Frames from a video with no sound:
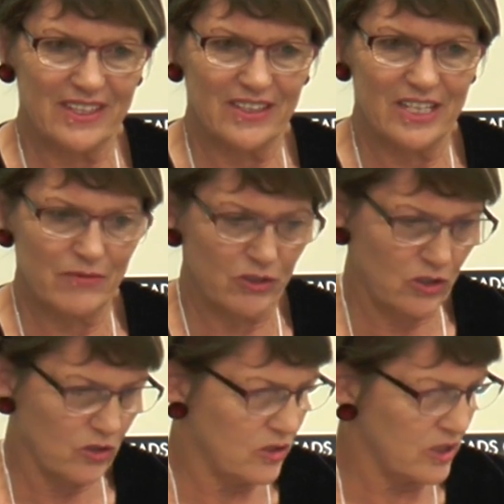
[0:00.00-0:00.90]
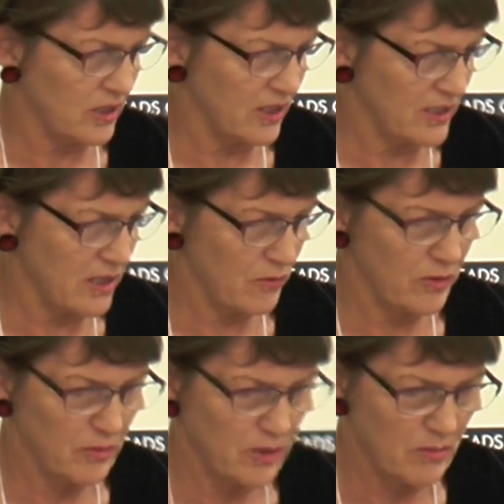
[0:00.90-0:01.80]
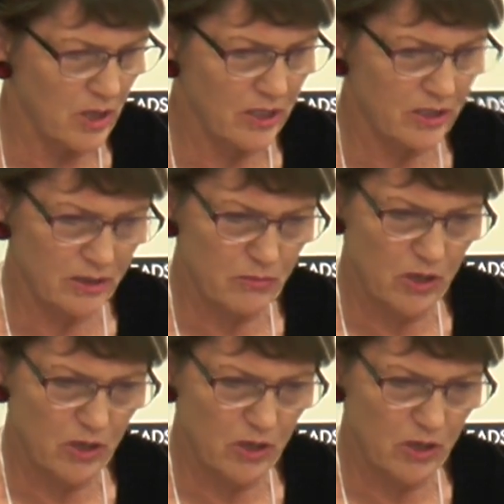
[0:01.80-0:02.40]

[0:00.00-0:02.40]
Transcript: I haven't got enough in my mind at the